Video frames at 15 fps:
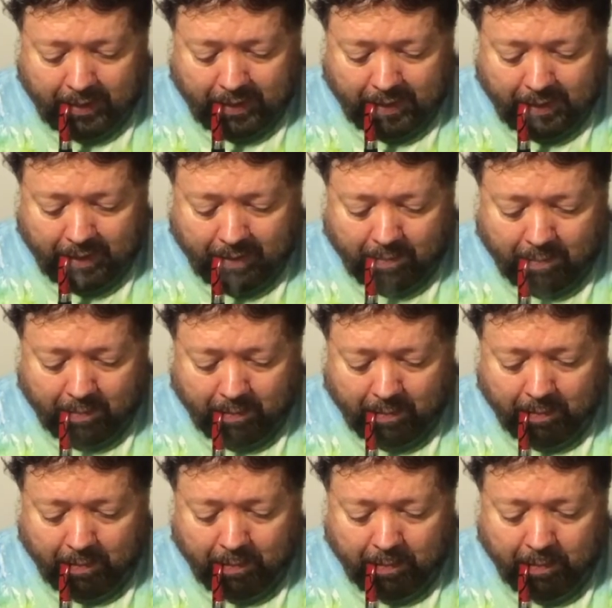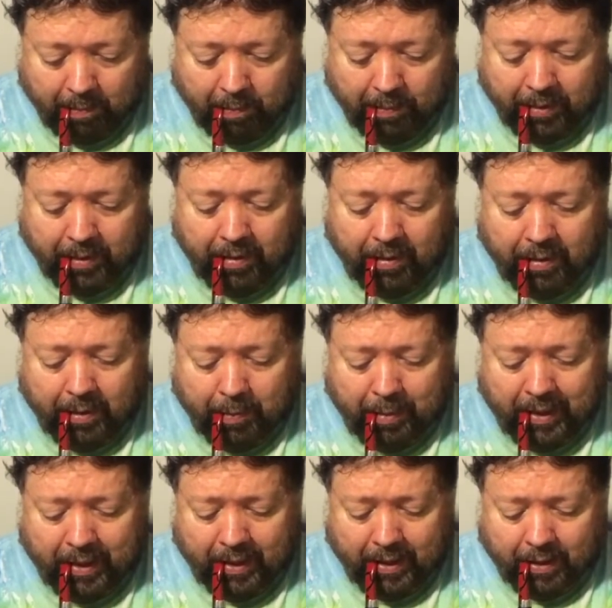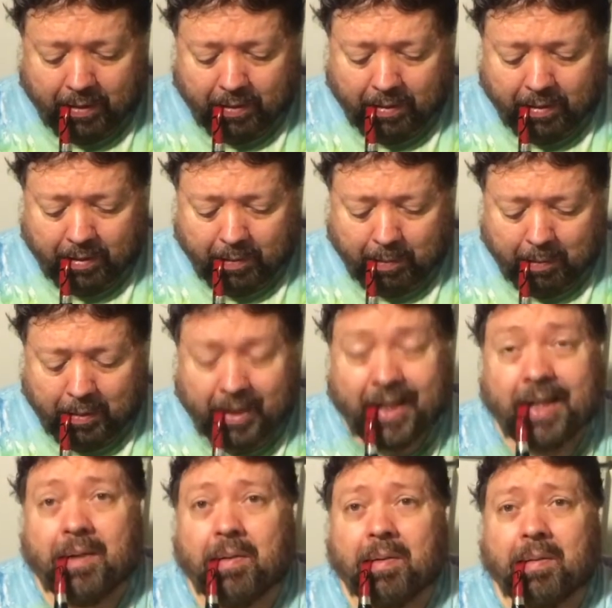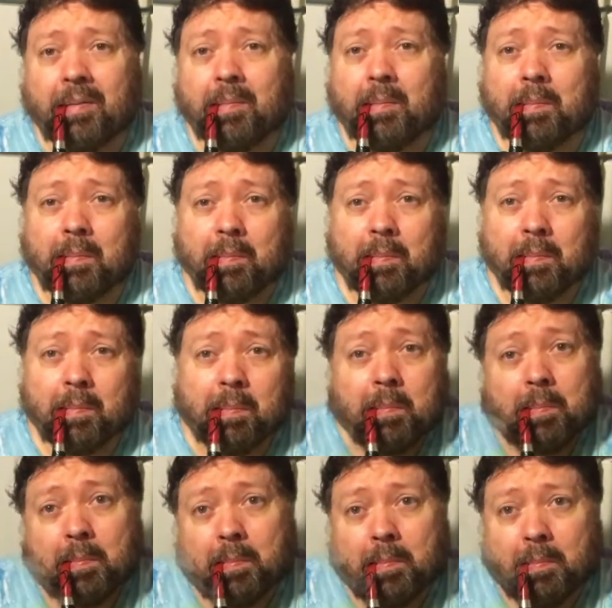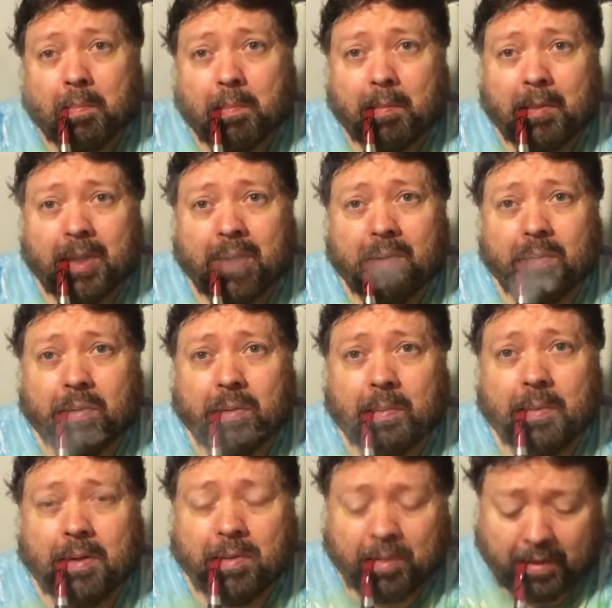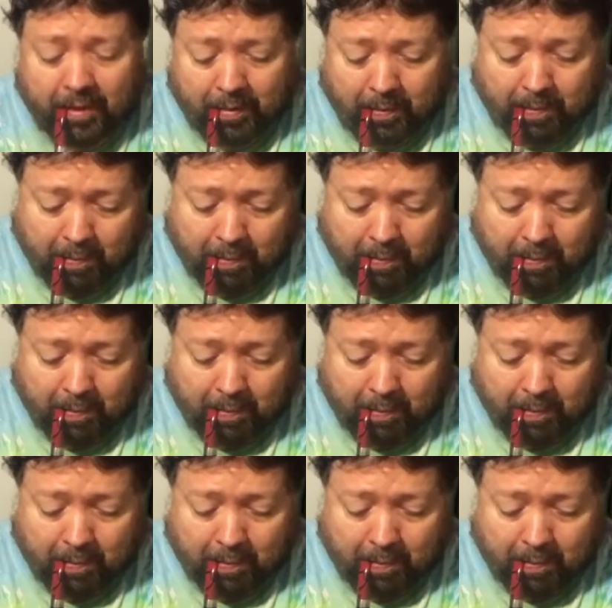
And it's good tobacco. It's mild. Mild smoke.